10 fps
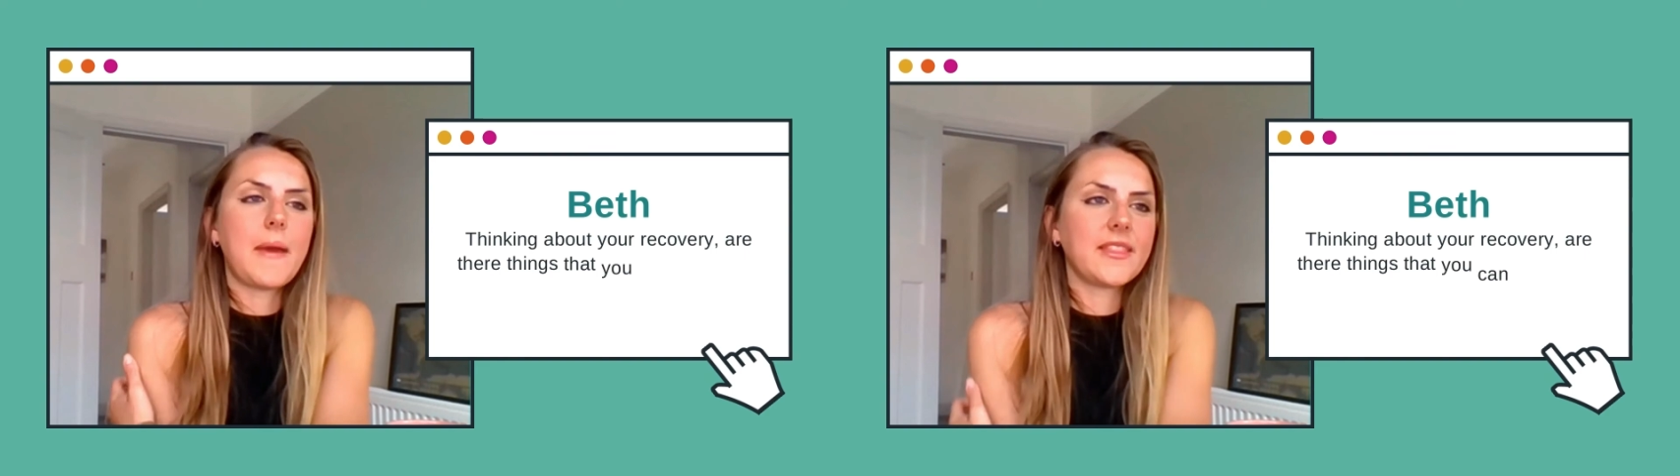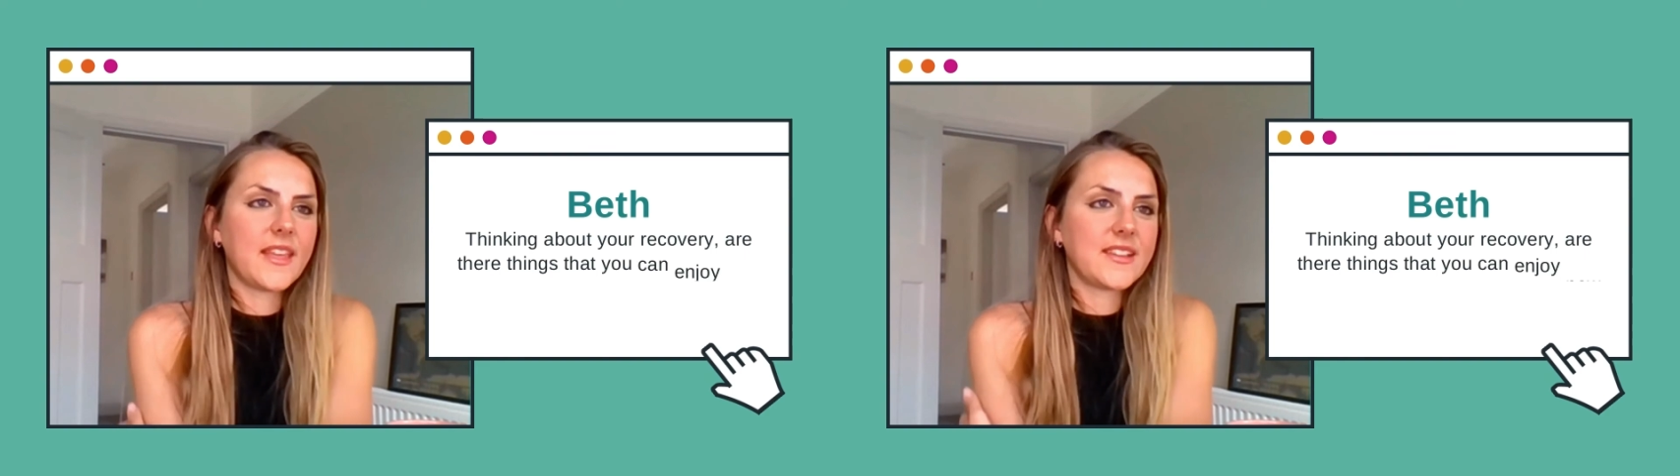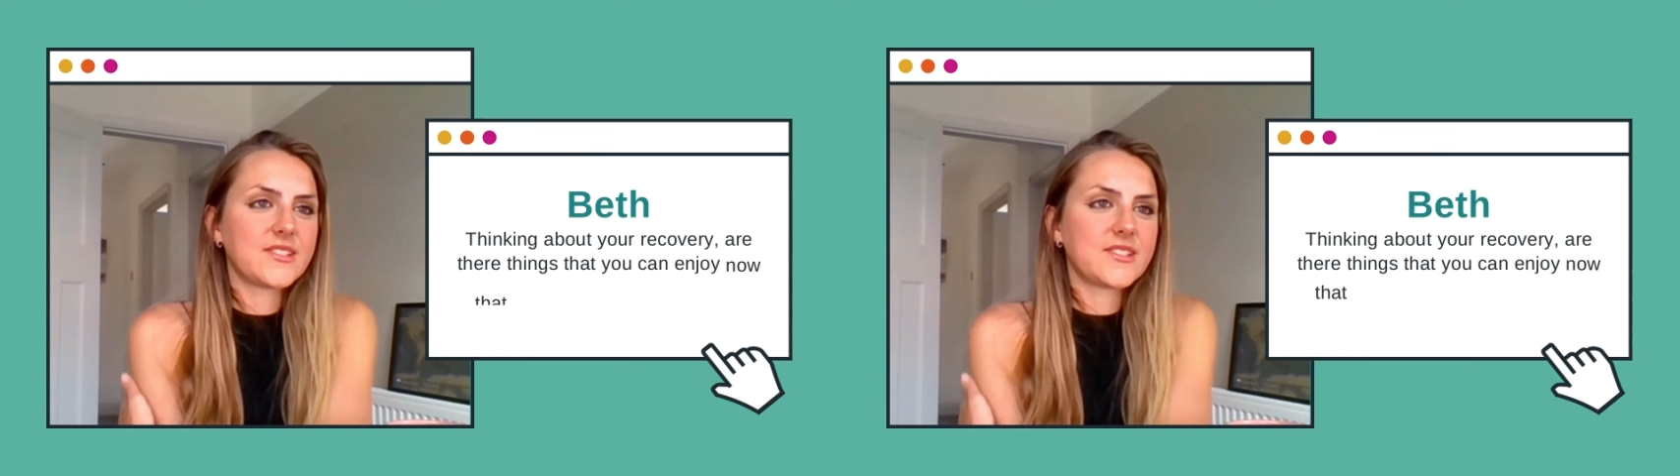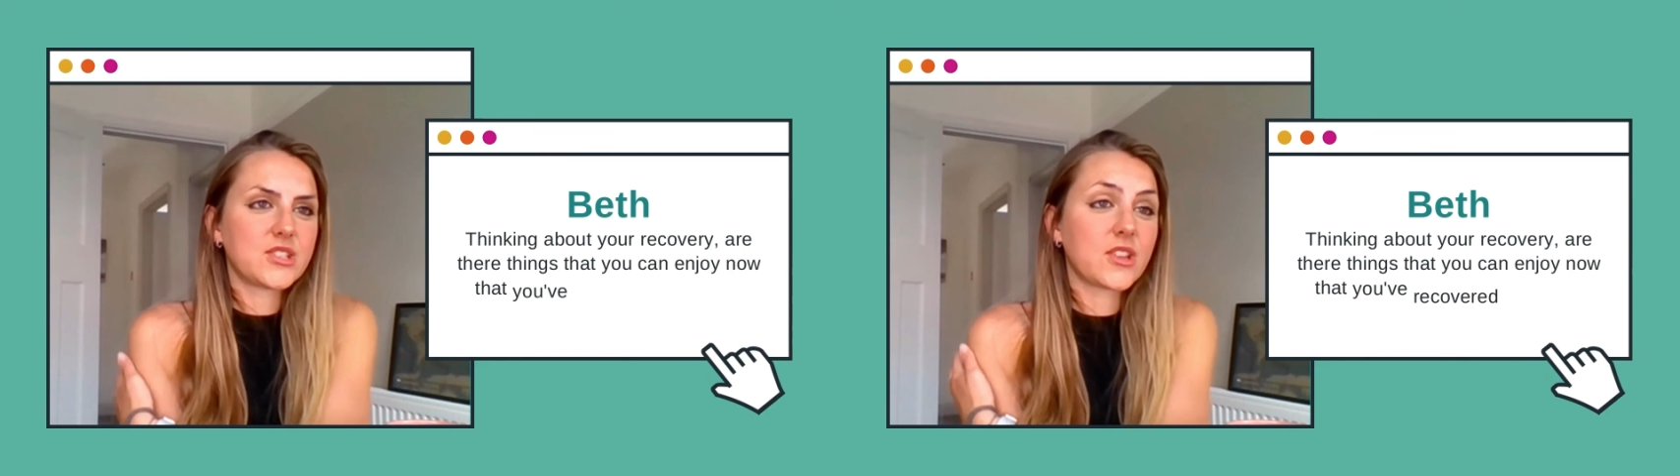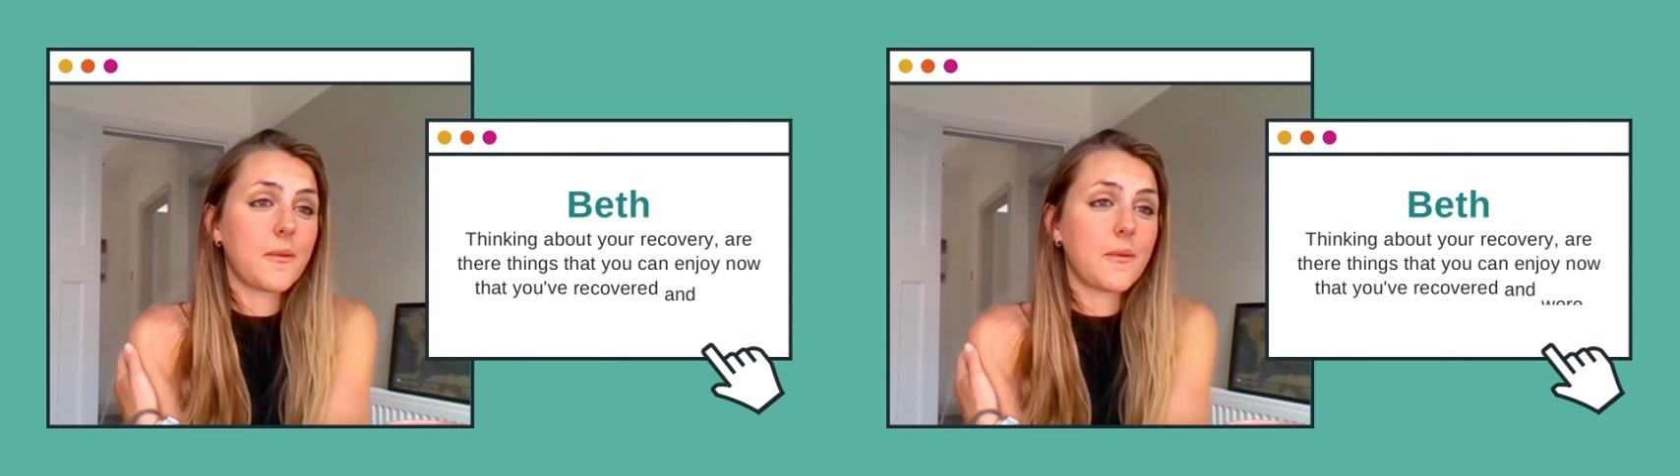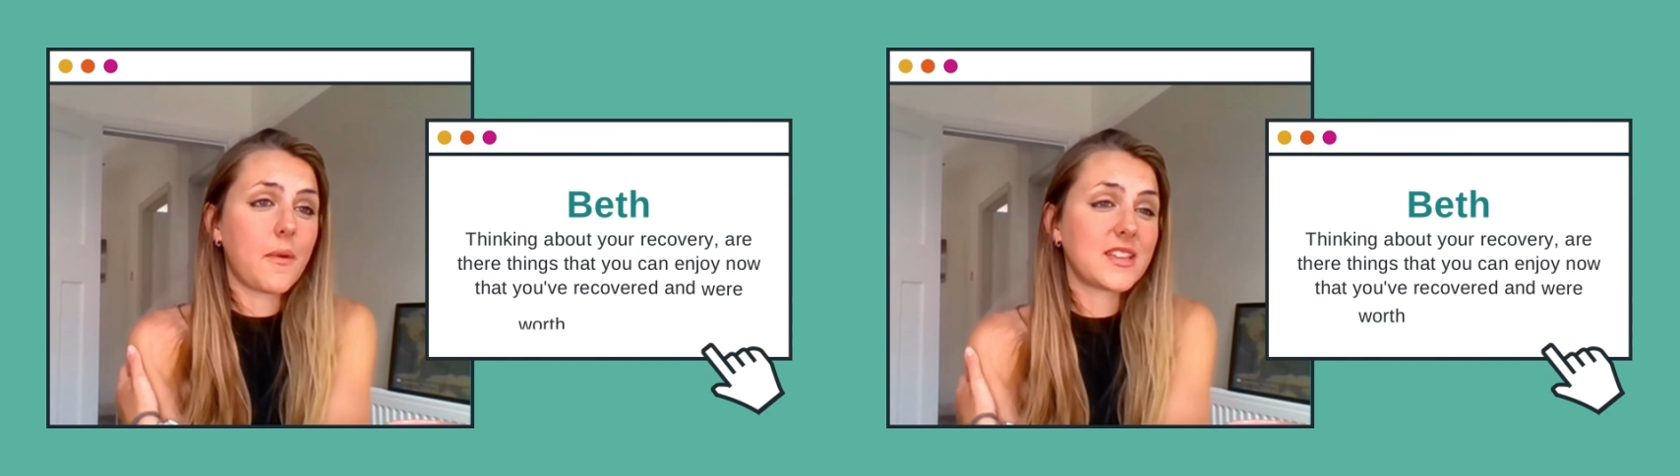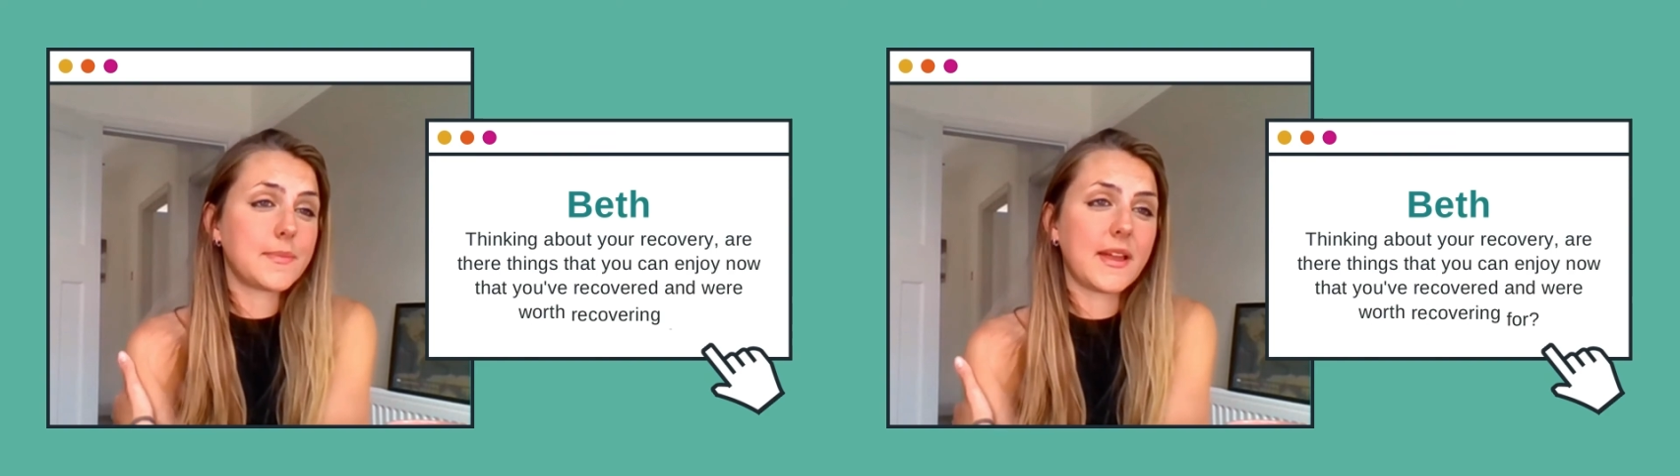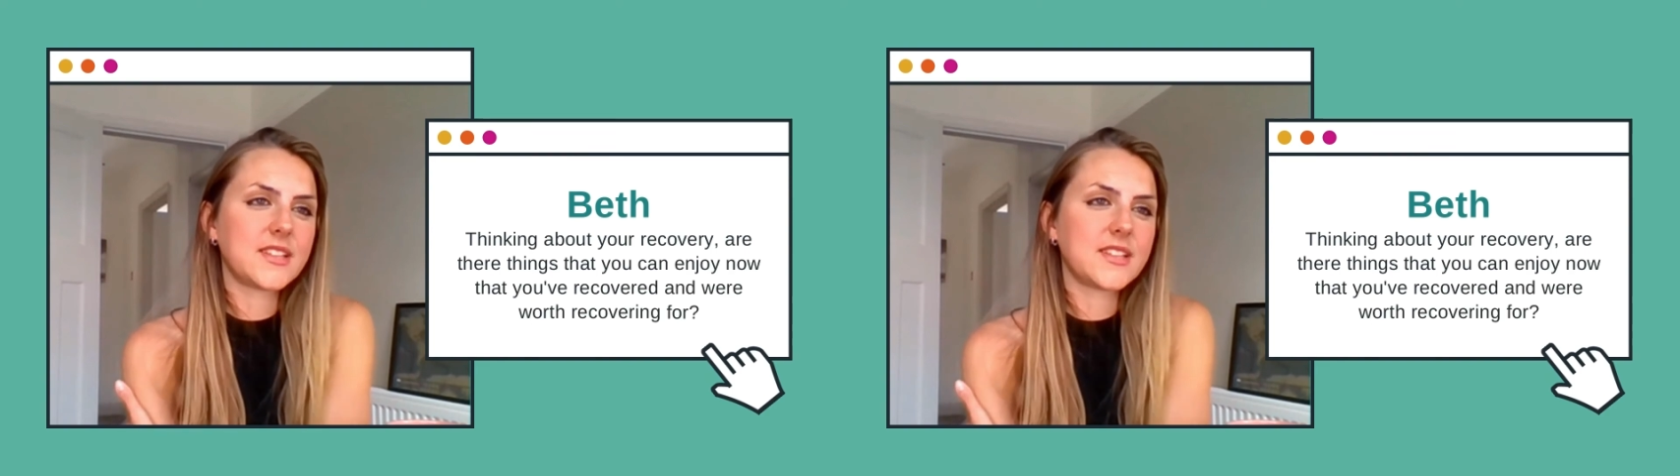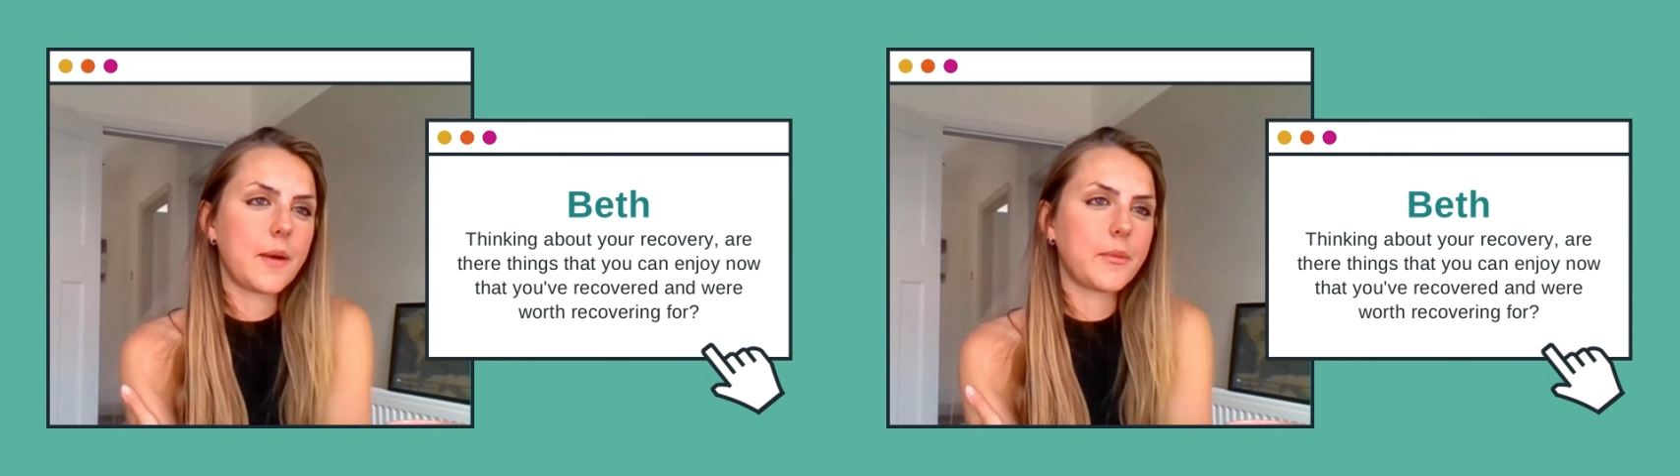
the main thing is just spending